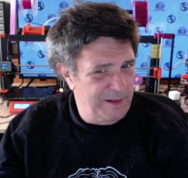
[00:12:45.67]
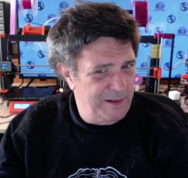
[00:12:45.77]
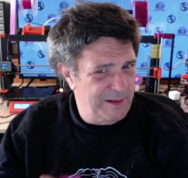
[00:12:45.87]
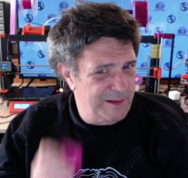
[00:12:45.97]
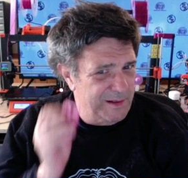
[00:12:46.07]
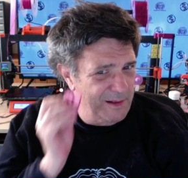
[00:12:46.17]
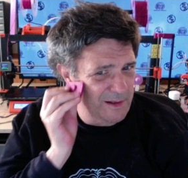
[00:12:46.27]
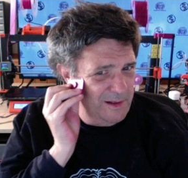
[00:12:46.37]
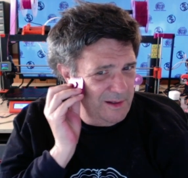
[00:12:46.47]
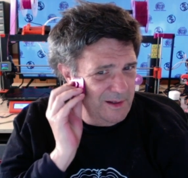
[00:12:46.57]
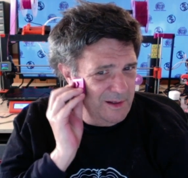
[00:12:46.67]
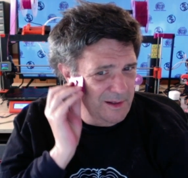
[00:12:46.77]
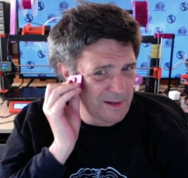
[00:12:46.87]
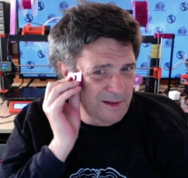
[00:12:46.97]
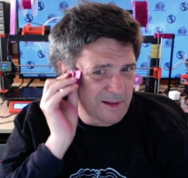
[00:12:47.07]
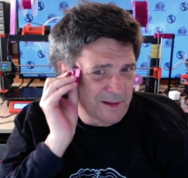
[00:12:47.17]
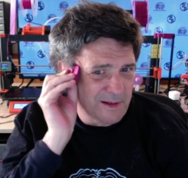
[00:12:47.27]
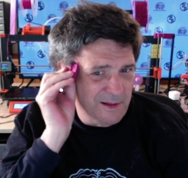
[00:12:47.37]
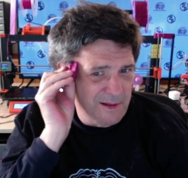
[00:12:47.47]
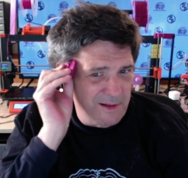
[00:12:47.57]

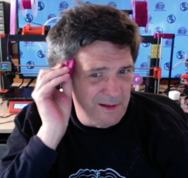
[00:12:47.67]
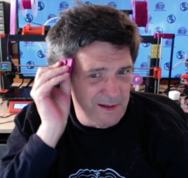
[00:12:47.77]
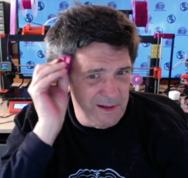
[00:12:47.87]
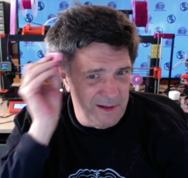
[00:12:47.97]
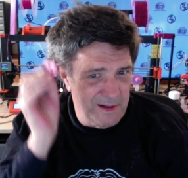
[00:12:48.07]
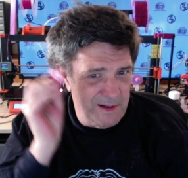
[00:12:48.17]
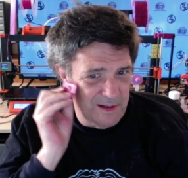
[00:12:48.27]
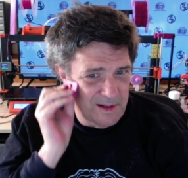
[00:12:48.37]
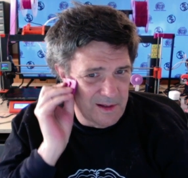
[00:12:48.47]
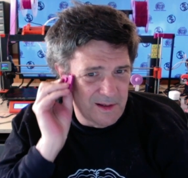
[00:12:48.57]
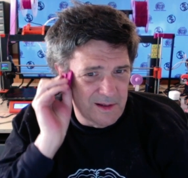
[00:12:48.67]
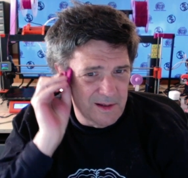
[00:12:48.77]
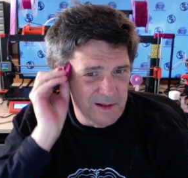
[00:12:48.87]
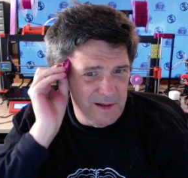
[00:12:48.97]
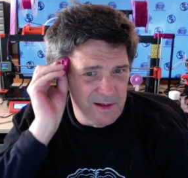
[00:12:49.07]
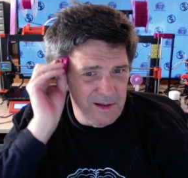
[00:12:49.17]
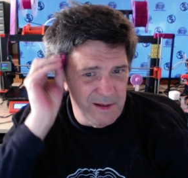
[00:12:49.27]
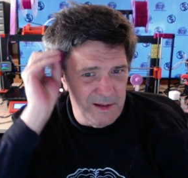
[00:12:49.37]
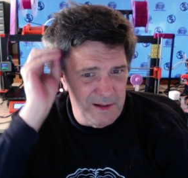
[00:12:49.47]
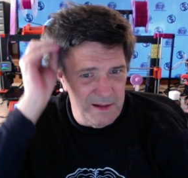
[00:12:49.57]

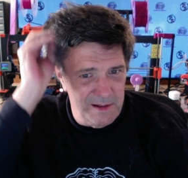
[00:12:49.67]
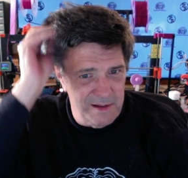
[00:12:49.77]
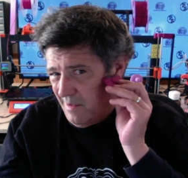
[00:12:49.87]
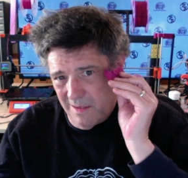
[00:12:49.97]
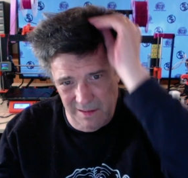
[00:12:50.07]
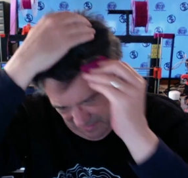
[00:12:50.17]
(silence)